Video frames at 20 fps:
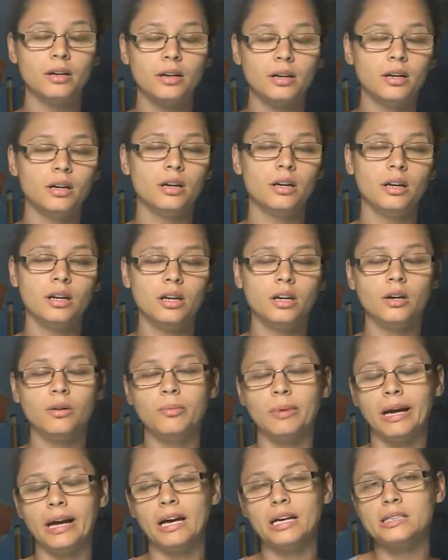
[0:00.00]
like, you know,
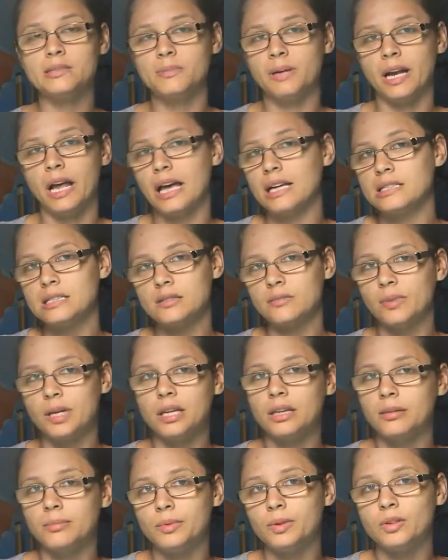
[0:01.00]
my husband has to
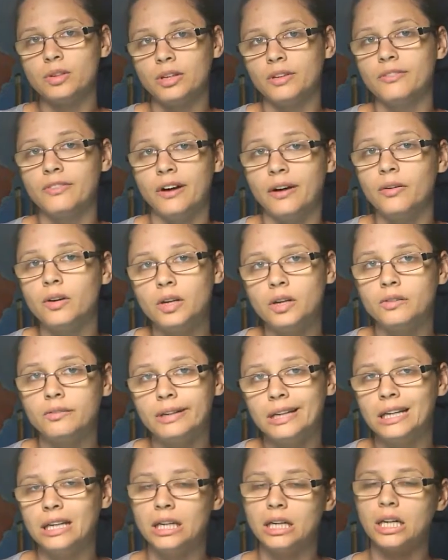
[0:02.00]
be in the book if I want to
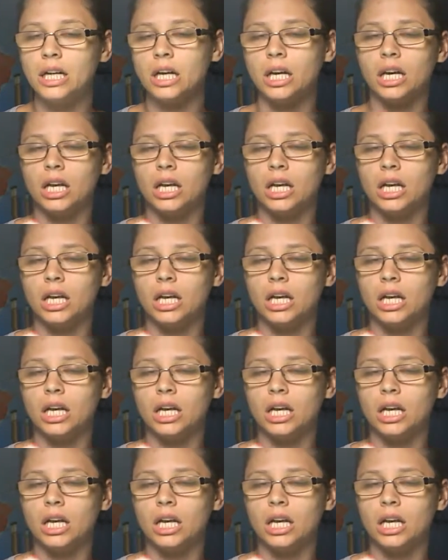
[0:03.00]
read it.